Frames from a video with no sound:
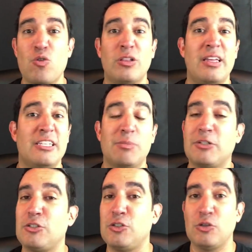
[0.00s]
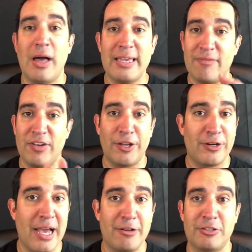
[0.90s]
Google it as much as you like.
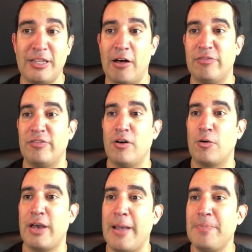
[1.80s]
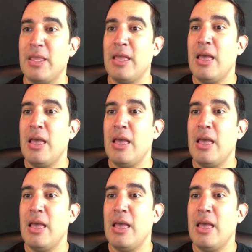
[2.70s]
Figure it out yourself, okay?